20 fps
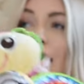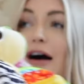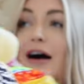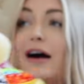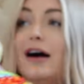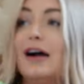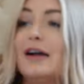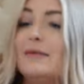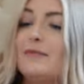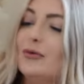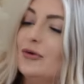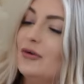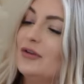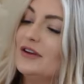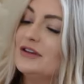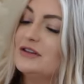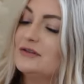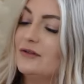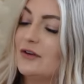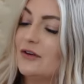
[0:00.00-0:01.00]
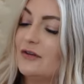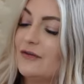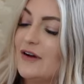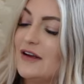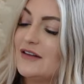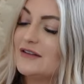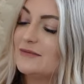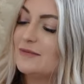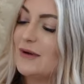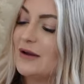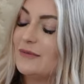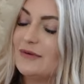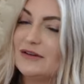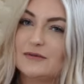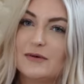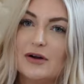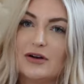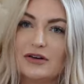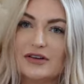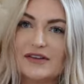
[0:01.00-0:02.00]
I bought this for a friend's baby
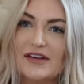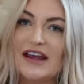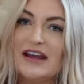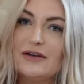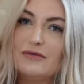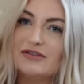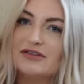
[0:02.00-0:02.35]
as well because he